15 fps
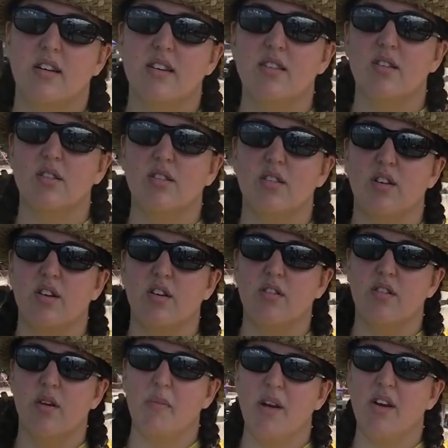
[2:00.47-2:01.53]
That's good to know.
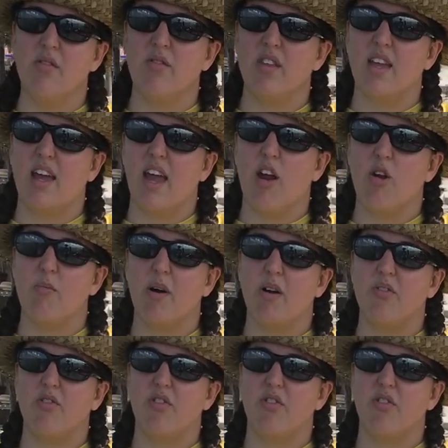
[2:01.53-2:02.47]
I mean, I don't really care about